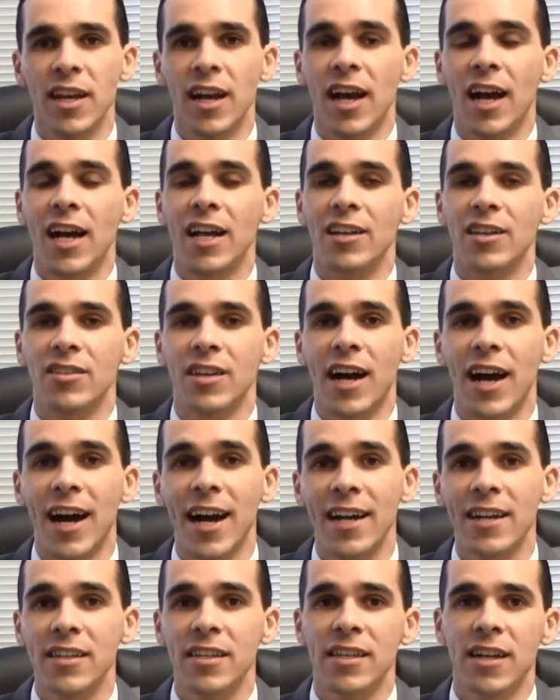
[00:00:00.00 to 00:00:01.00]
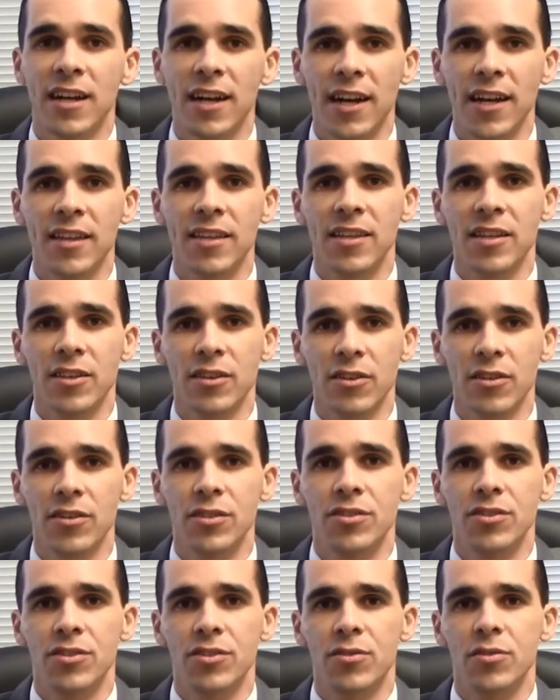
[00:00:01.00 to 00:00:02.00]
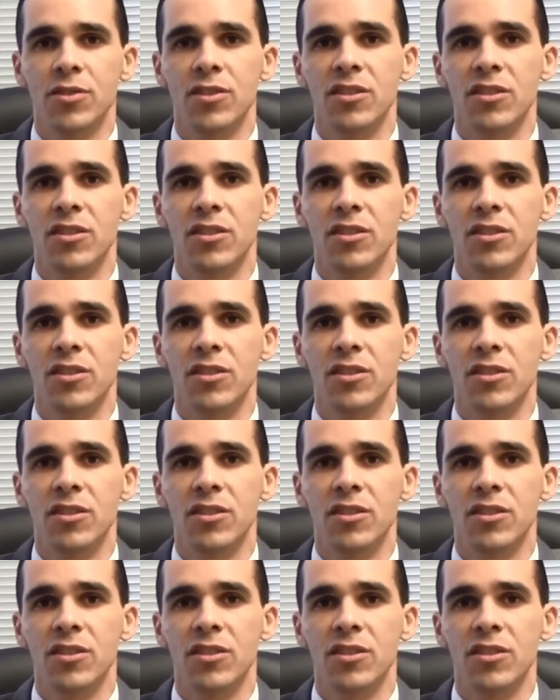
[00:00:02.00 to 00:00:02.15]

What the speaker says: I highly encourage you to